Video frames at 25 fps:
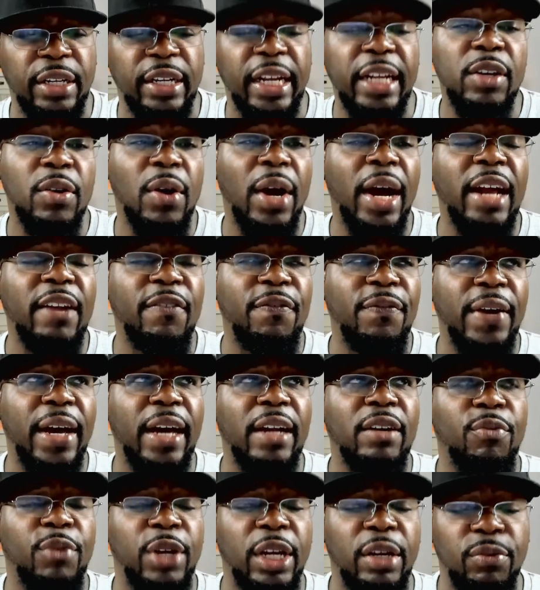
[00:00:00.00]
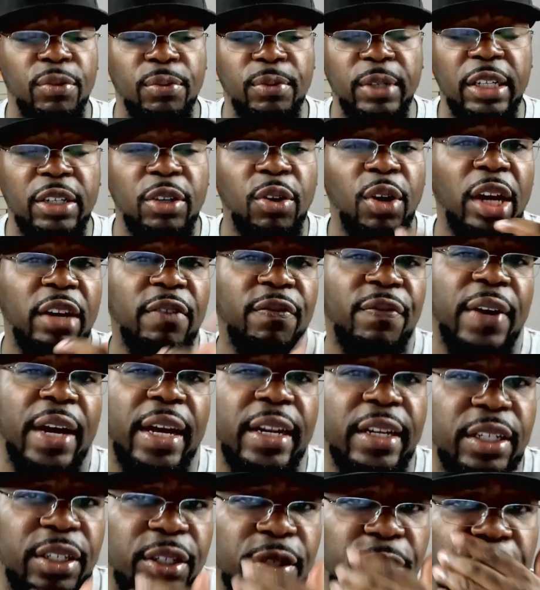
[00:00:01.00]
They know how to find the Red Room. They know how to
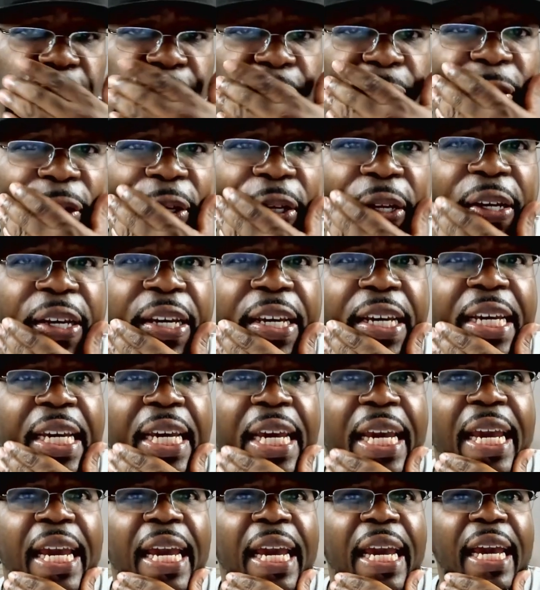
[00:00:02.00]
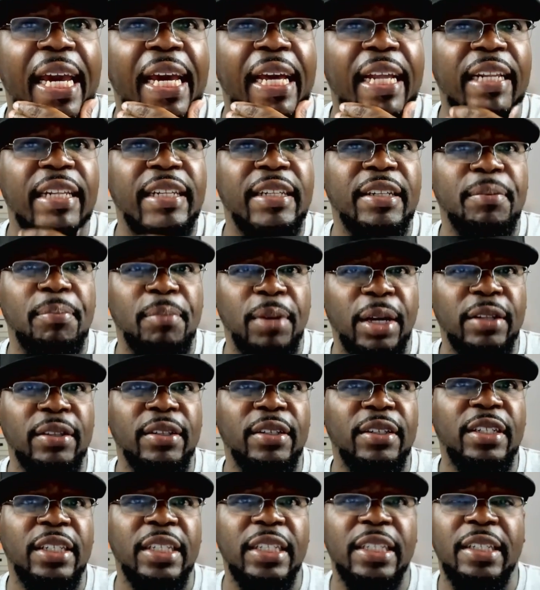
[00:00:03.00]
find the dude. And the
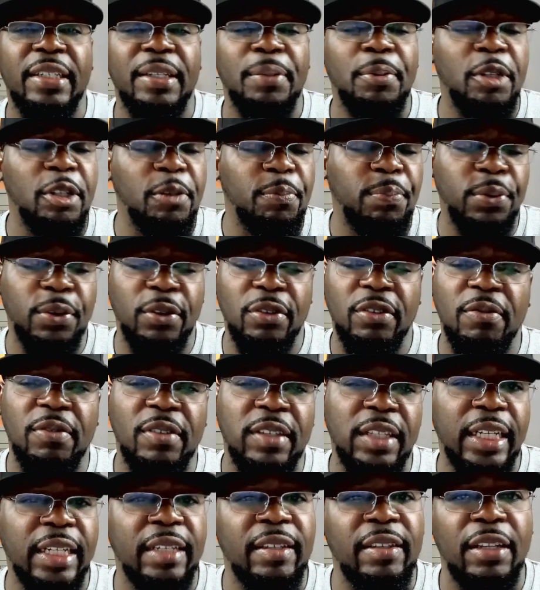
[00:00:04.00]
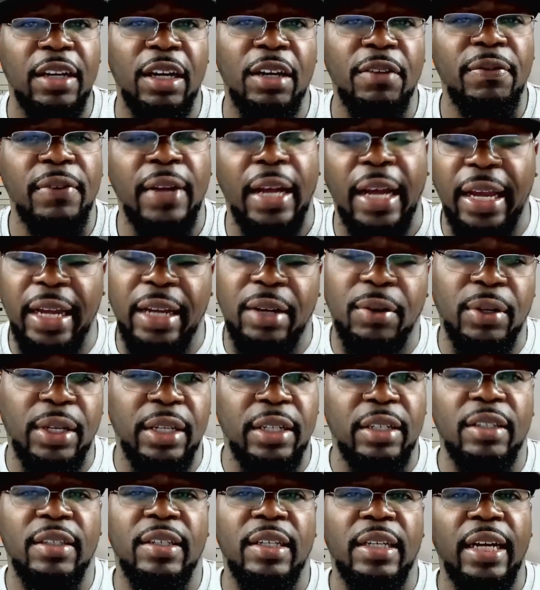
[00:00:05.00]
mother, she pulled some slick stuff. I ain't gonna
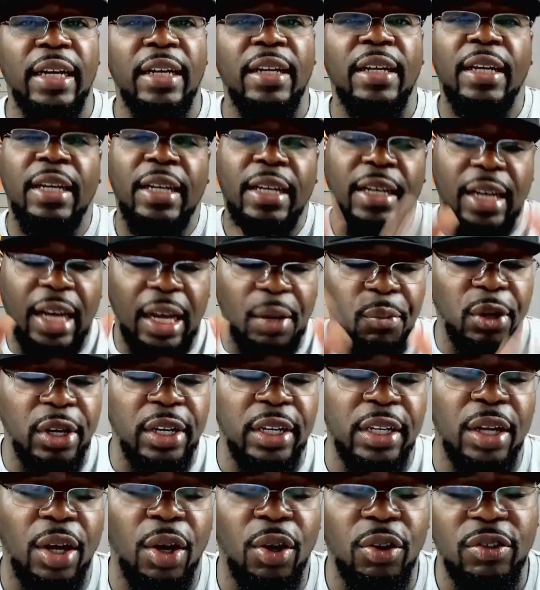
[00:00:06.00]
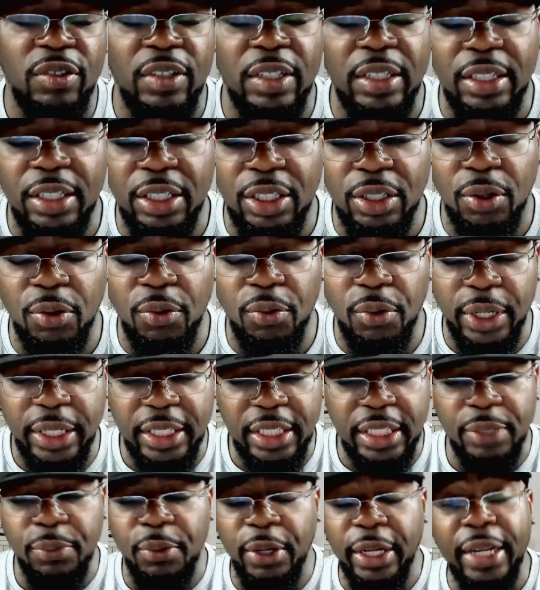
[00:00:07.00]
get into that. I bet y'all see the joint where
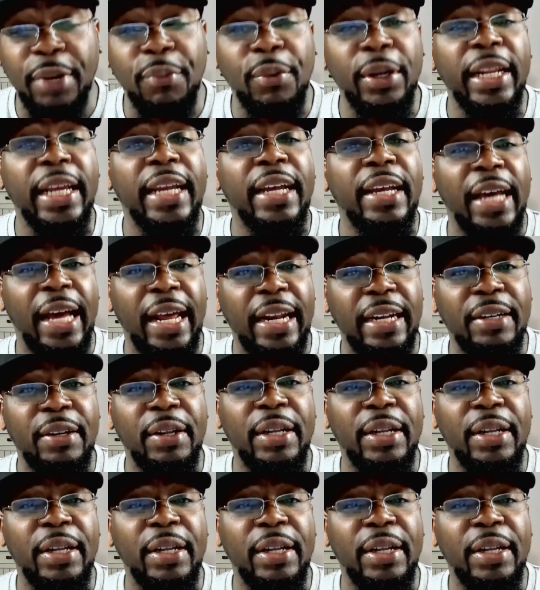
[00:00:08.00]
they got it.